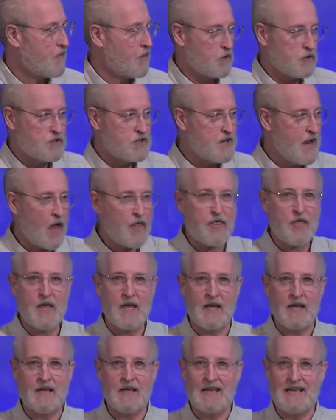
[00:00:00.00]
There's
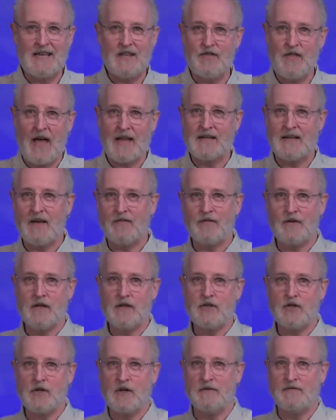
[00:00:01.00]
nothing in that
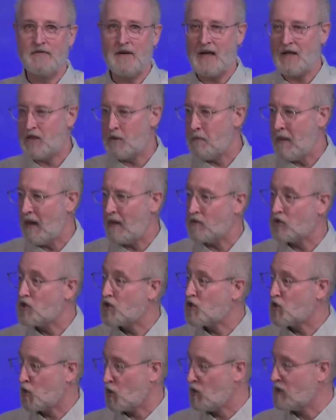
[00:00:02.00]
definition of faith about
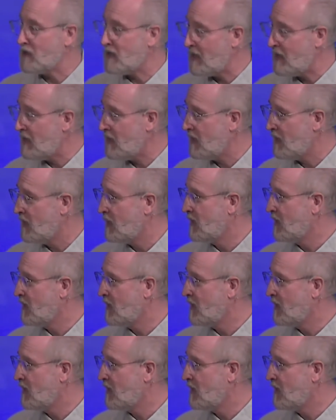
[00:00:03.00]
certainty,